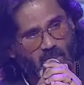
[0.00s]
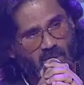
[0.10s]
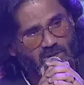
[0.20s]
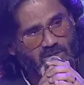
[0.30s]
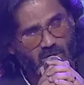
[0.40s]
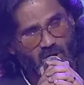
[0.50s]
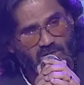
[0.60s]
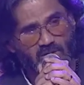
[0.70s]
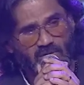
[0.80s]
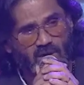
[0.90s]
much.
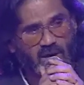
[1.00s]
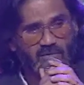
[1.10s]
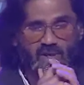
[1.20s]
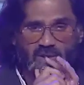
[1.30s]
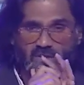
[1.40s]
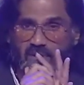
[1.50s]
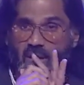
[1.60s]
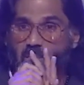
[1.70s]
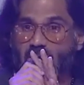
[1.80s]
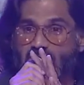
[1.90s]
Lots of love and the very
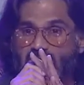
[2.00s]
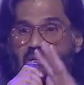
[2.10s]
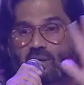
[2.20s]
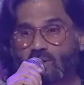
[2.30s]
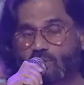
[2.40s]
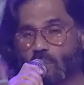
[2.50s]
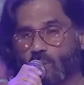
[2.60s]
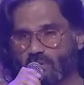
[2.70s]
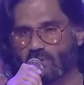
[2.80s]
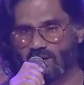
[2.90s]
best to all
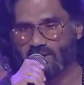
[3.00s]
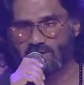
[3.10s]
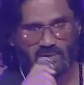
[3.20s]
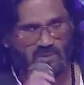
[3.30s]
of us.